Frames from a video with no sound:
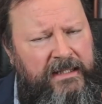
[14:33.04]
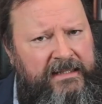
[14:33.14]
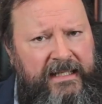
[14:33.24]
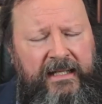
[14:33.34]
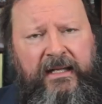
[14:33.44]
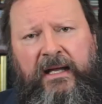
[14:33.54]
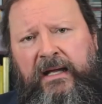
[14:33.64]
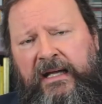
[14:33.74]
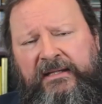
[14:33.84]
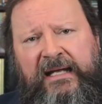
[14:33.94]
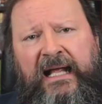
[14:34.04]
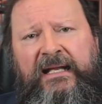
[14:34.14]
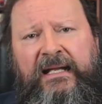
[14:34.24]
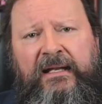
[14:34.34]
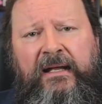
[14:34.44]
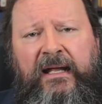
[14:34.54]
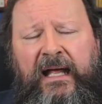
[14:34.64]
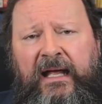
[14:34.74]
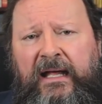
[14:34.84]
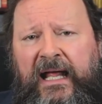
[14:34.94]
Italian
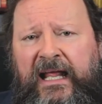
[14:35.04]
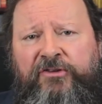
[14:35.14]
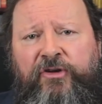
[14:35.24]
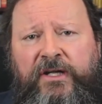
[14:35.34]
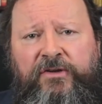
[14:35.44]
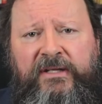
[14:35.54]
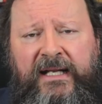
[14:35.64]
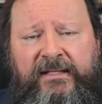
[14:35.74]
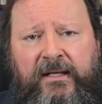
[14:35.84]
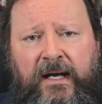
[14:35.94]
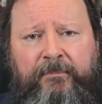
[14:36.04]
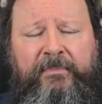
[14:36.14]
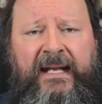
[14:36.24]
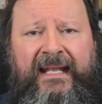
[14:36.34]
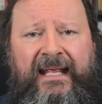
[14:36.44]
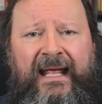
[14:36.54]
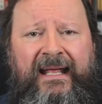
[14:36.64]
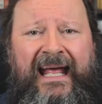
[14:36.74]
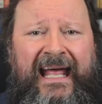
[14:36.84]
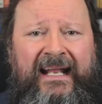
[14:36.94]
electric utility company,
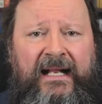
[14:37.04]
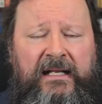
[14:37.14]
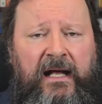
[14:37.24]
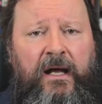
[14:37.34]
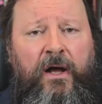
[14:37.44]
Enel,